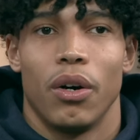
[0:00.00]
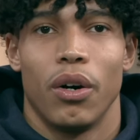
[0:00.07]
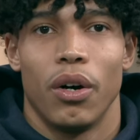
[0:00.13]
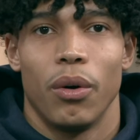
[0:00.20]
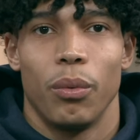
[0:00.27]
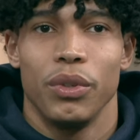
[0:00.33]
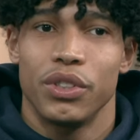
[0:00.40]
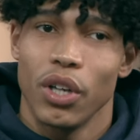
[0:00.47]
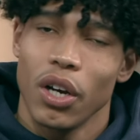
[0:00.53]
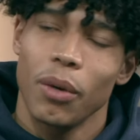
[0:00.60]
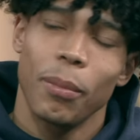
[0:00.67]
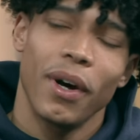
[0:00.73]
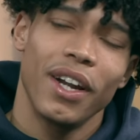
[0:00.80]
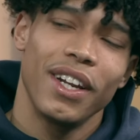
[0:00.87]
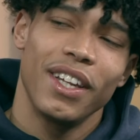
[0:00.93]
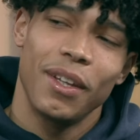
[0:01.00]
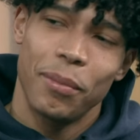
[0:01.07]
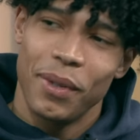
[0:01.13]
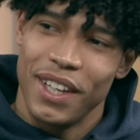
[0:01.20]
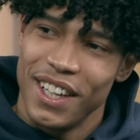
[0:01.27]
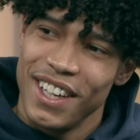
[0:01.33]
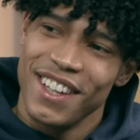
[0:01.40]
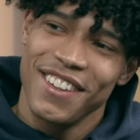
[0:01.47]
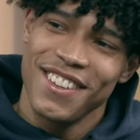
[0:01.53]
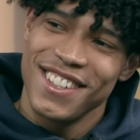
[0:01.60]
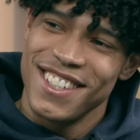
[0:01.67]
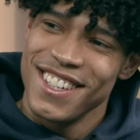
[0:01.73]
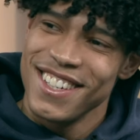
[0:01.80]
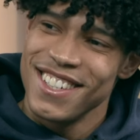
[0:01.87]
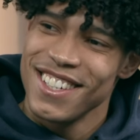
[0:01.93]
we talk about it in the beginning of the
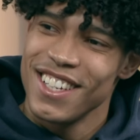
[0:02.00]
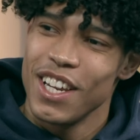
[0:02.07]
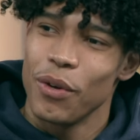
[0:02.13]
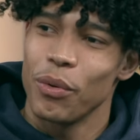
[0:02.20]
season,